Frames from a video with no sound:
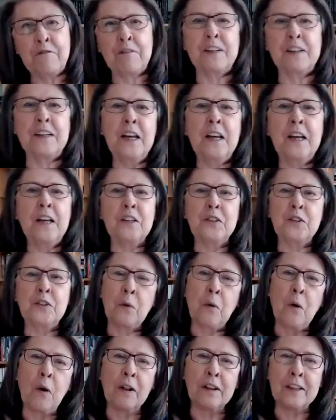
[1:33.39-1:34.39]
And
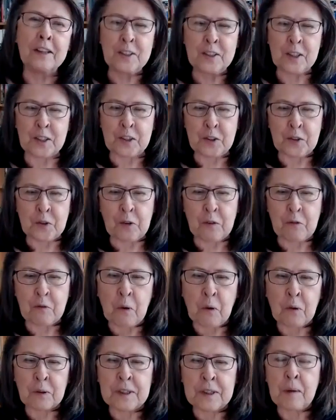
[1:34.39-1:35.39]
so all these things sort of
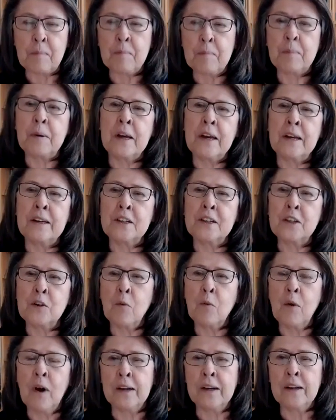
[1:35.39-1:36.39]
rolled up into
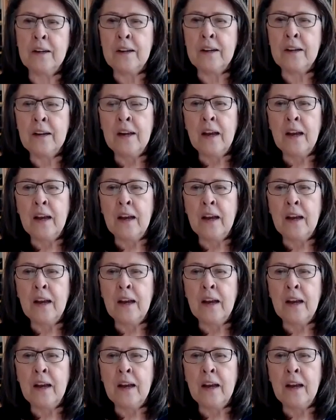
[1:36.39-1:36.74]
one.